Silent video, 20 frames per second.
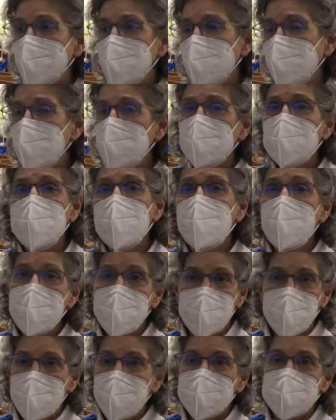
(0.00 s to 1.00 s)
people who
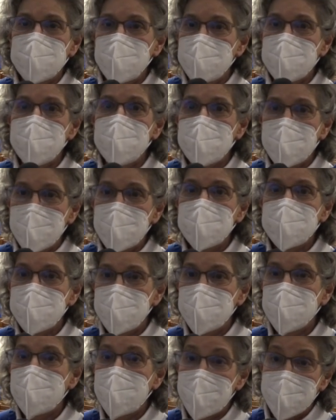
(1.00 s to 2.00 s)
otherwise wouldn't be able
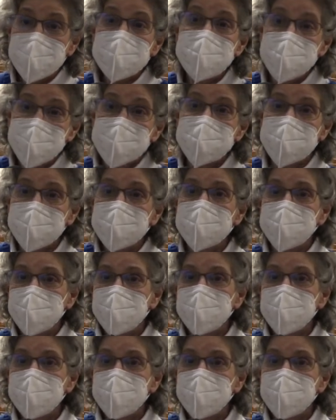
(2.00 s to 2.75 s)
to access it.